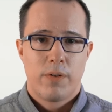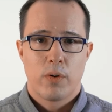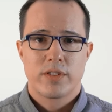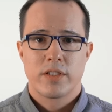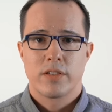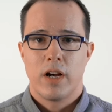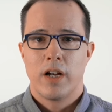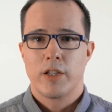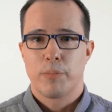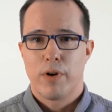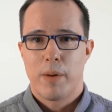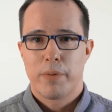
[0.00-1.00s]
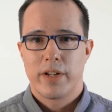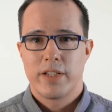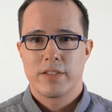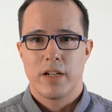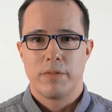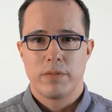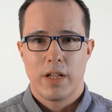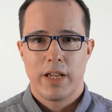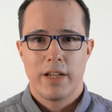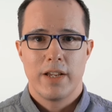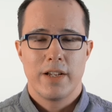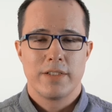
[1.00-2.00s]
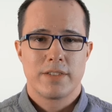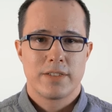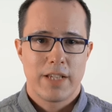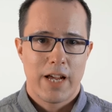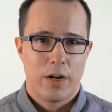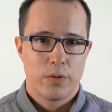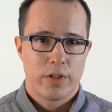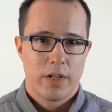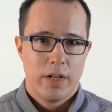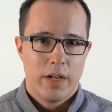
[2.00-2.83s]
focuses on the properties of light and sound